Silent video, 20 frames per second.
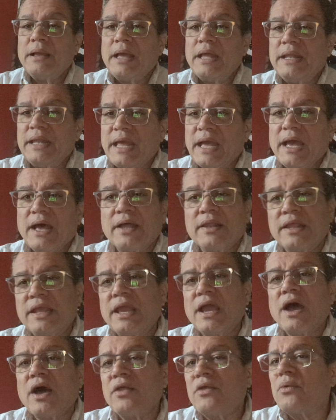Now
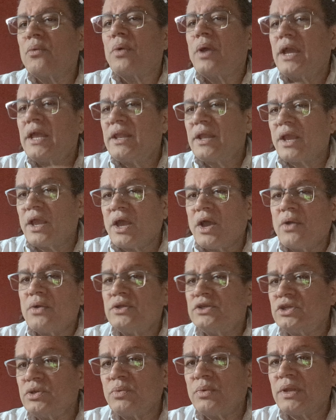the other way to go
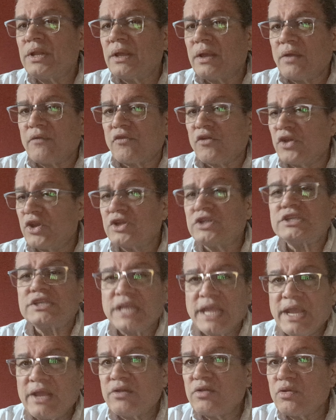is you want to, for your
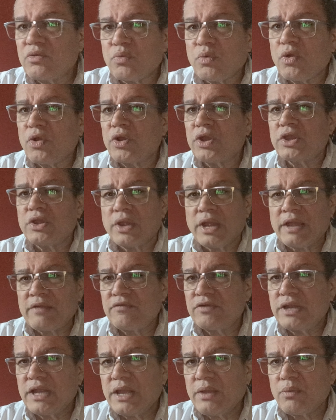standard work, your
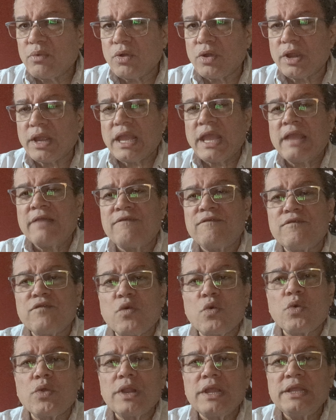everyday work, a
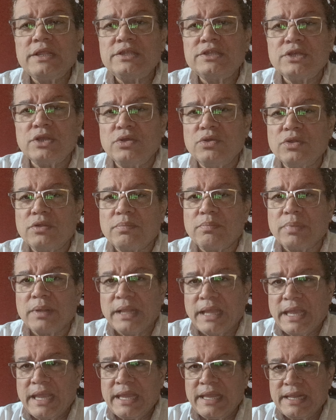40 tooth
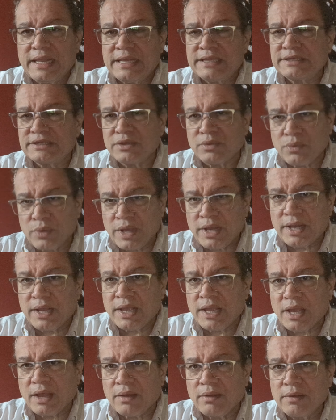blade is the way to
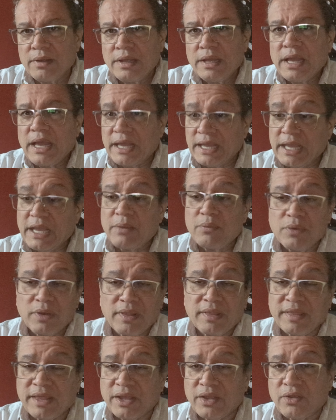go. Again, with a
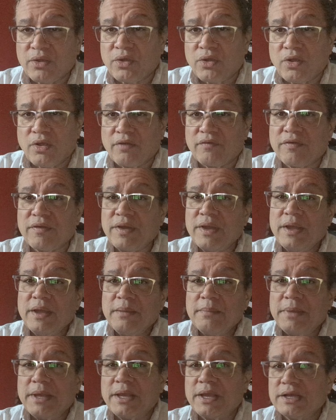thicker kerf,
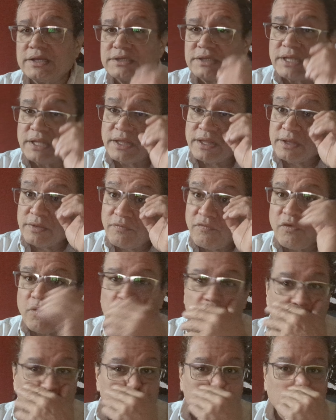because the
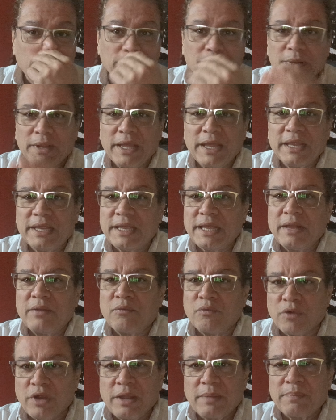40 tooth blade
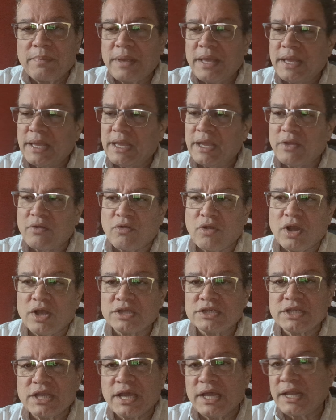can rip, it can
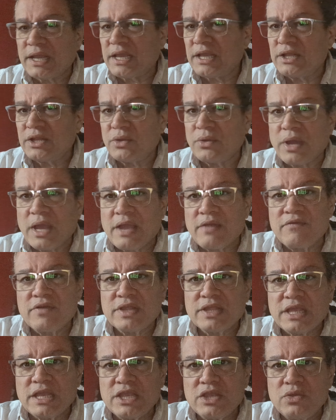cross cut, it can do
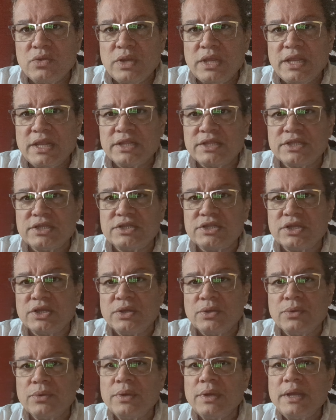everything you need it to
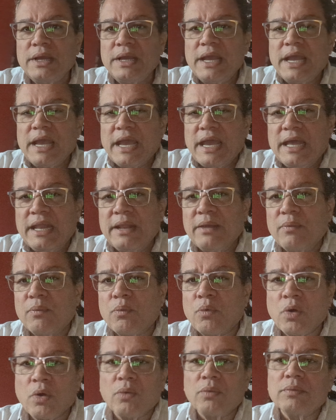do, and it
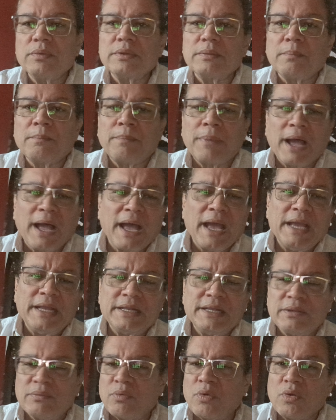won't
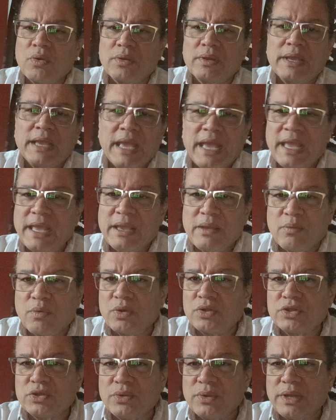bind, it won't kink, it
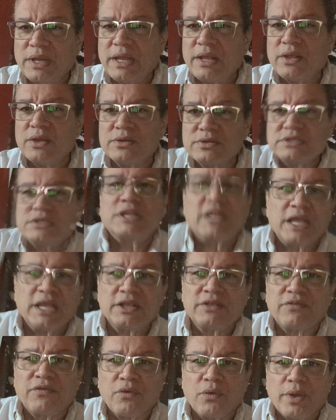won't do any of those
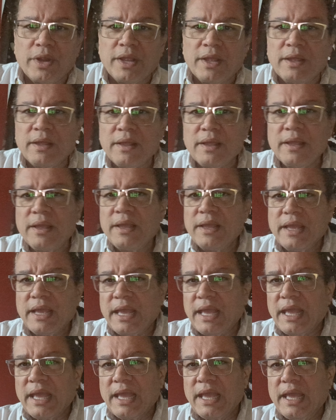things for you,
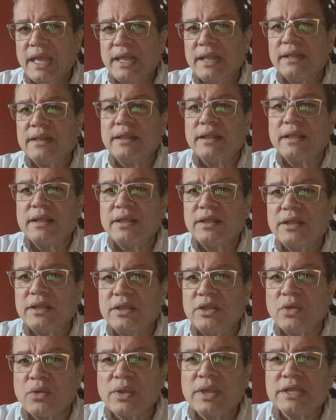and
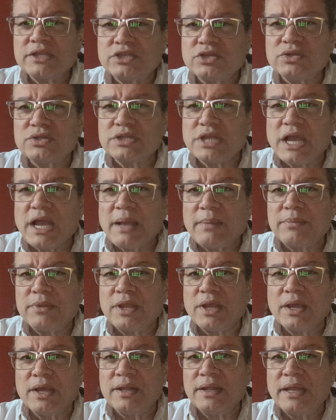you'll get your job
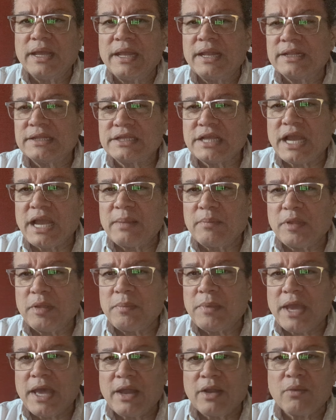done in a timely
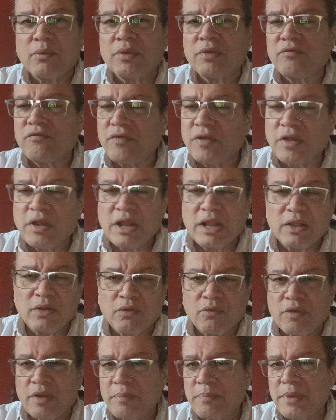manner with very
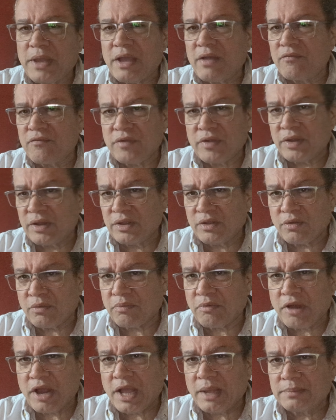little rip out, very little
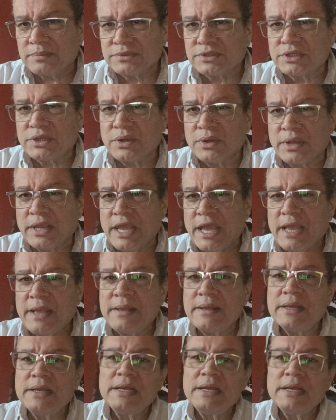problems. Okay?